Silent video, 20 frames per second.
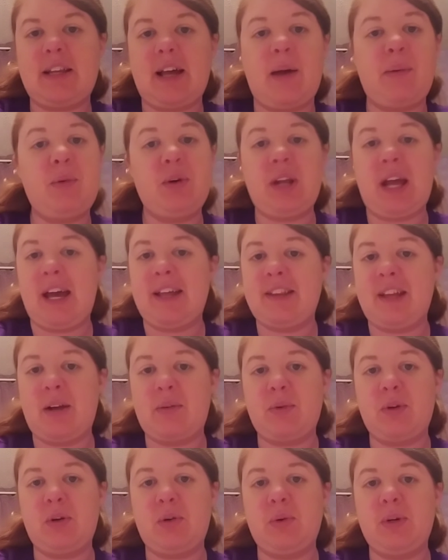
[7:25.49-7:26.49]
I'm going to add that
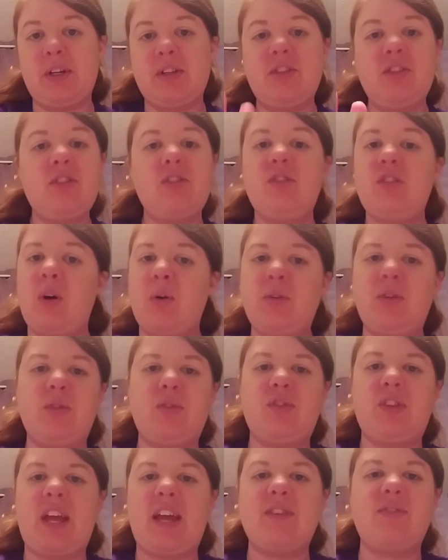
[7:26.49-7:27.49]
real quick. Just don't use
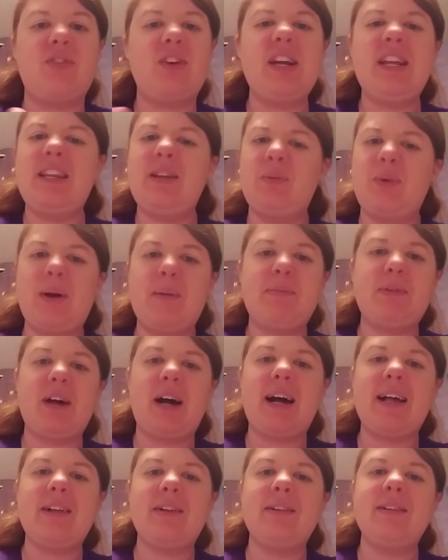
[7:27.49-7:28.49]
sand for any
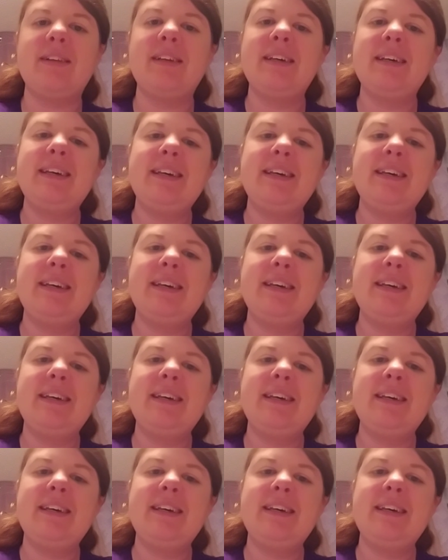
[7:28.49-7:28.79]
reptile.